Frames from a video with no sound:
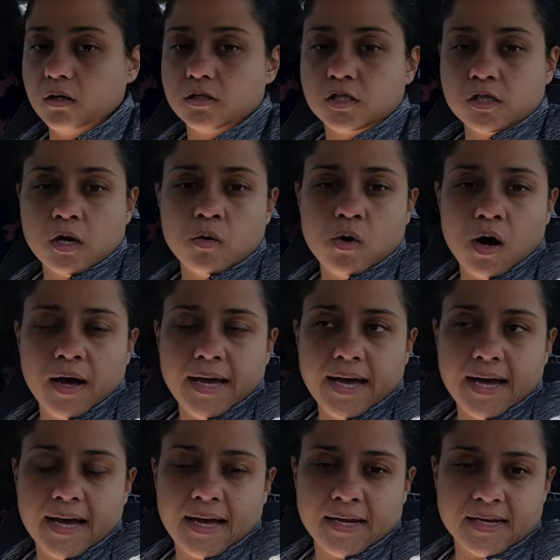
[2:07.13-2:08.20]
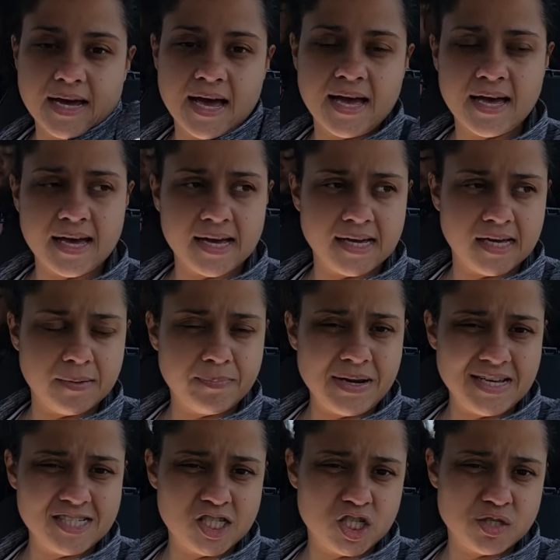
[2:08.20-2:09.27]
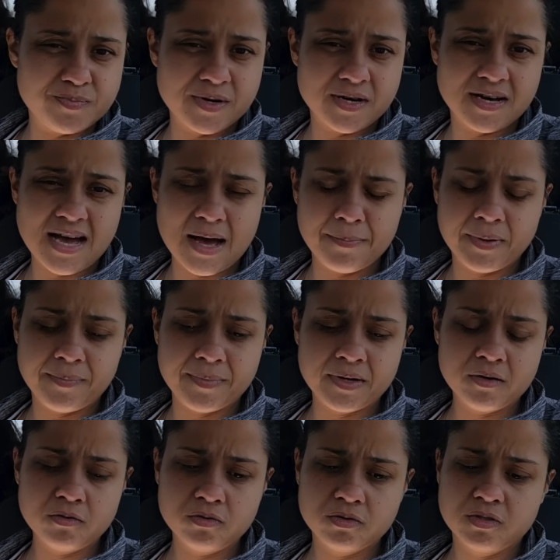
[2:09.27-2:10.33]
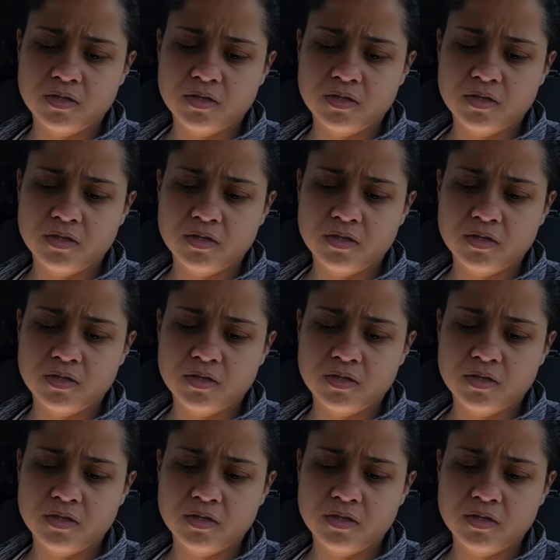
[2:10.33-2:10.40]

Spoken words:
So I had a plain cheeseburger Happy Meal